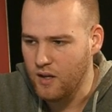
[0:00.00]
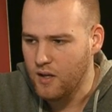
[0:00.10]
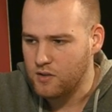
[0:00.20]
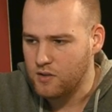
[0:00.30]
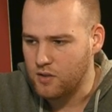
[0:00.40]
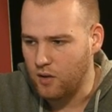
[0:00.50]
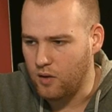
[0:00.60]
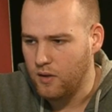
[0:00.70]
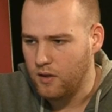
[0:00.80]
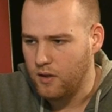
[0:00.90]

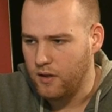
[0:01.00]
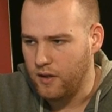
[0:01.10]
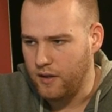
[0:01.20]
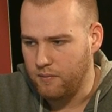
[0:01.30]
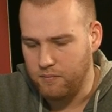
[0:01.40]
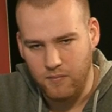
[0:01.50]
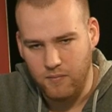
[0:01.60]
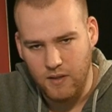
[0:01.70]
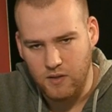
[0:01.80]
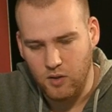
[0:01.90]
So
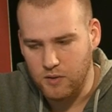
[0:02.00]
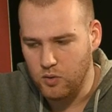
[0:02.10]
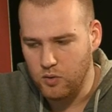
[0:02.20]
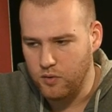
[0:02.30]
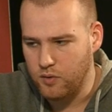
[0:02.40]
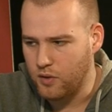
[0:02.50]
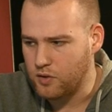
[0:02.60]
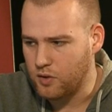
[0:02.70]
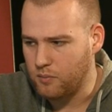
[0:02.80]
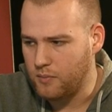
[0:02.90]
it's always good to know
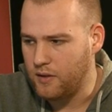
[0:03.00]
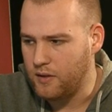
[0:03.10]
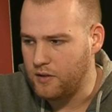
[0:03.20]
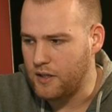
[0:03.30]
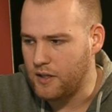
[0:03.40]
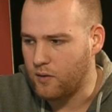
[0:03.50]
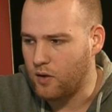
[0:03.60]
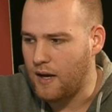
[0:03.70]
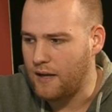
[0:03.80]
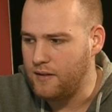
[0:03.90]
some
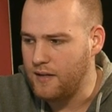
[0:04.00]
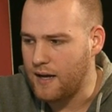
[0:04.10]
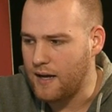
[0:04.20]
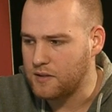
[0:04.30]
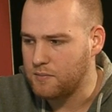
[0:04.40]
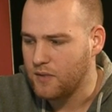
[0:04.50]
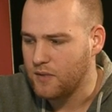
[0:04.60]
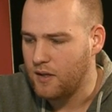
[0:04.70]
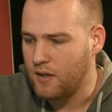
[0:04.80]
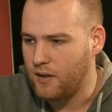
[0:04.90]
general ideas,
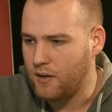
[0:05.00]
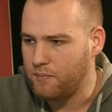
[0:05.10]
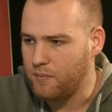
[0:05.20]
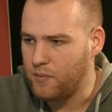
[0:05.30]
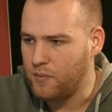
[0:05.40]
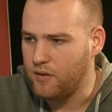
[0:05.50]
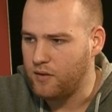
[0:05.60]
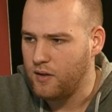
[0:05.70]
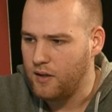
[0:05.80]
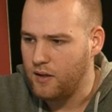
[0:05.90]
but
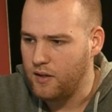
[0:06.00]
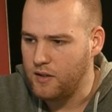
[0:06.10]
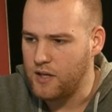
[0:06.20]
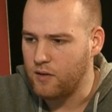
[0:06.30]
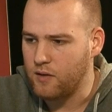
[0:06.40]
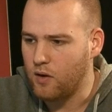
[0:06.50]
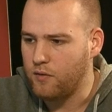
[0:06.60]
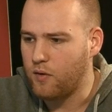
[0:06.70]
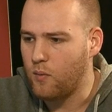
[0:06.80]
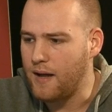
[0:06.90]
in general
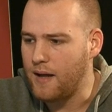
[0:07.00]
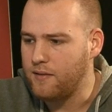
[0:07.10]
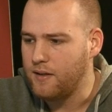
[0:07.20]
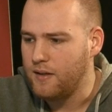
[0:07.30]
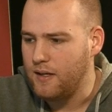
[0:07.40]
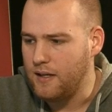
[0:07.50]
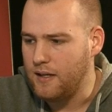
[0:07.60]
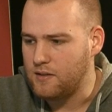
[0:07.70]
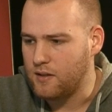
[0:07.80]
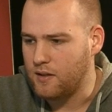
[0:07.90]
for white
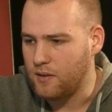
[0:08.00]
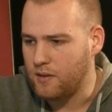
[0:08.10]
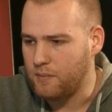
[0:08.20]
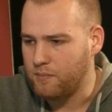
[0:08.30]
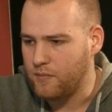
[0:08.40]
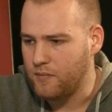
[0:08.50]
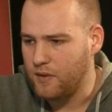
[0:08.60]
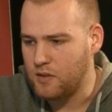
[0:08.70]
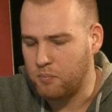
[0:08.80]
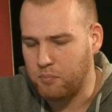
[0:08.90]
it's a
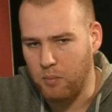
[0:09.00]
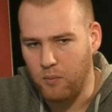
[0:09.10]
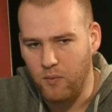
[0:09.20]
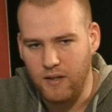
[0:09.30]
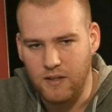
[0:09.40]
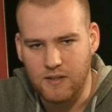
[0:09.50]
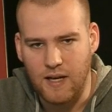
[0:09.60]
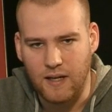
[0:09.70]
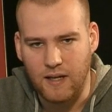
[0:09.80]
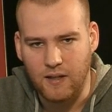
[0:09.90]
problem when he's
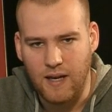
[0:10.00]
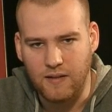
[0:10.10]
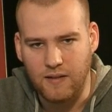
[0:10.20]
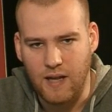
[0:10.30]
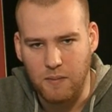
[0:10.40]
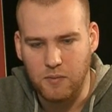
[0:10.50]
getting endgames,